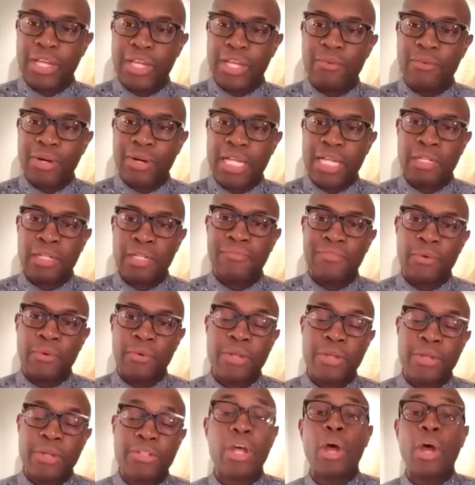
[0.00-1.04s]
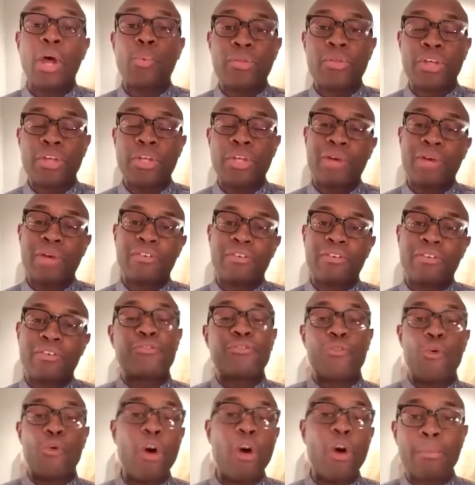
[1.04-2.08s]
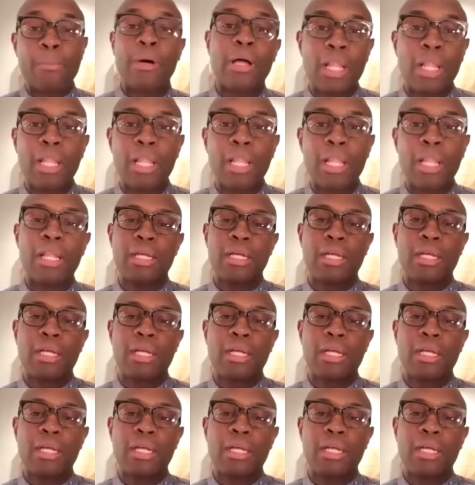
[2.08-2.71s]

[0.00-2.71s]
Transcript: Everyone has influence, nice. whether you're formal